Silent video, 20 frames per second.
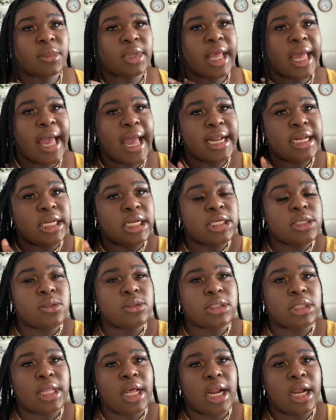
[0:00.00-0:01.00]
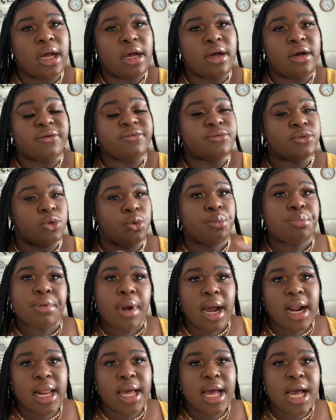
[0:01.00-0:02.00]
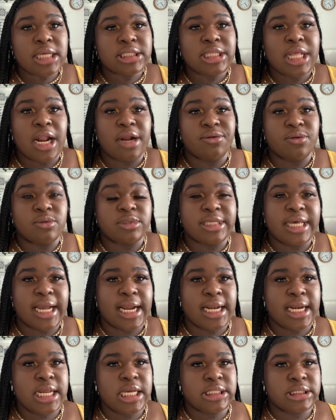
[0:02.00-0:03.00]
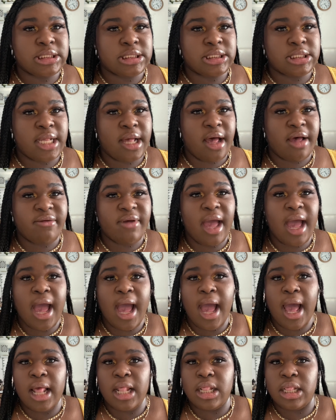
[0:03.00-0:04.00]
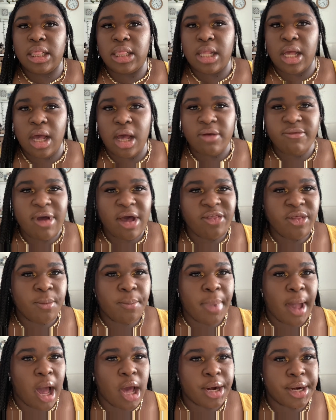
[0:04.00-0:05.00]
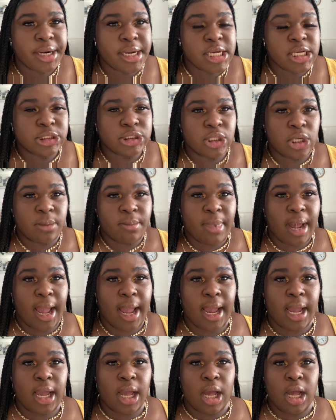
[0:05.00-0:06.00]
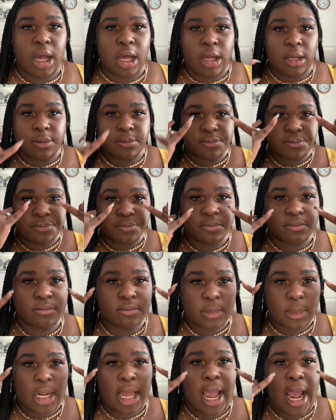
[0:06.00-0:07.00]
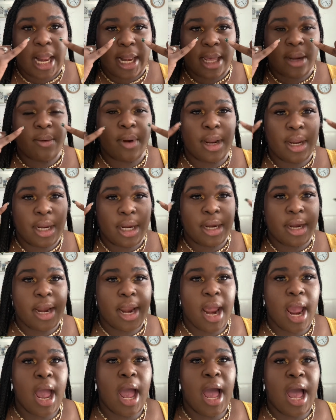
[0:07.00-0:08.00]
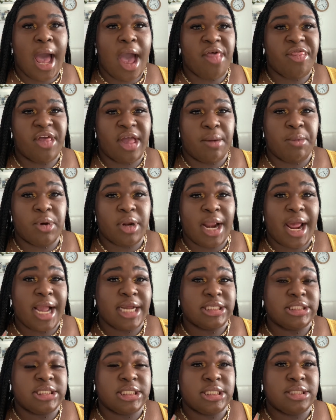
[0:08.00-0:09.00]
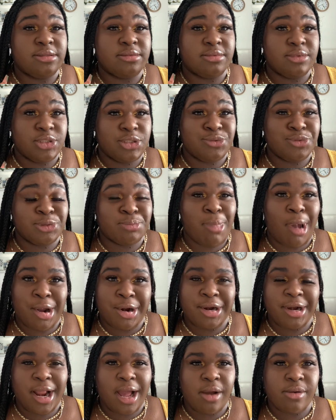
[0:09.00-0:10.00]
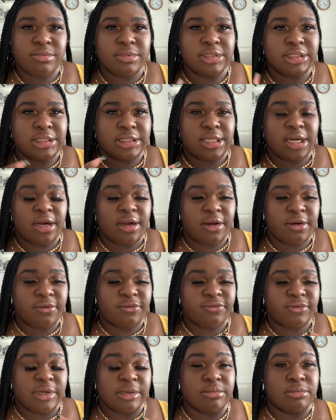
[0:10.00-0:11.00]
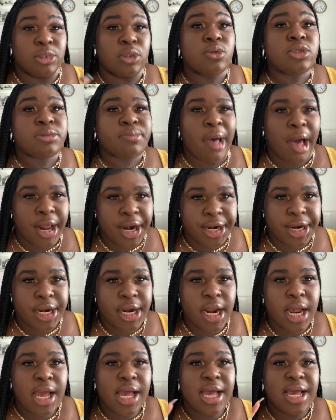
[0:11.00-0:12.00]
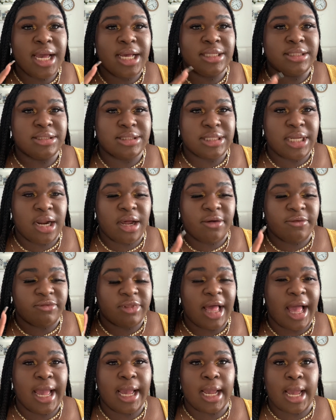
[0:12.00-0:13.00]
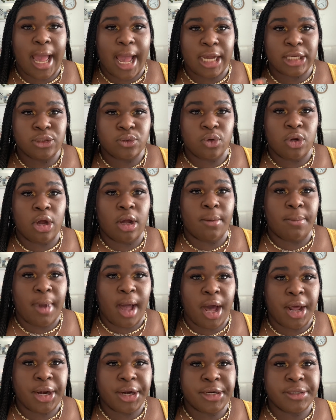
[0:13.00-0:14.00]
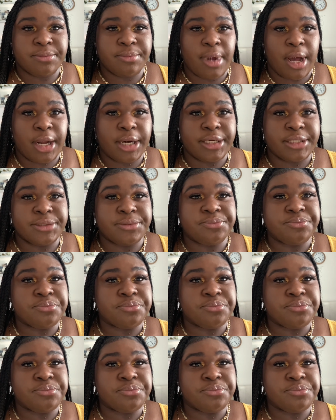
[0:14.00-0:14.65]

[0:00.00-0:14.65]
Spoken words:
I did use a lot of new products, a lot of new techniques and stuff. Love how the powder is on my highlight right here. I think I'm gonna actually use powder now instead of loose powder instead of like actual powder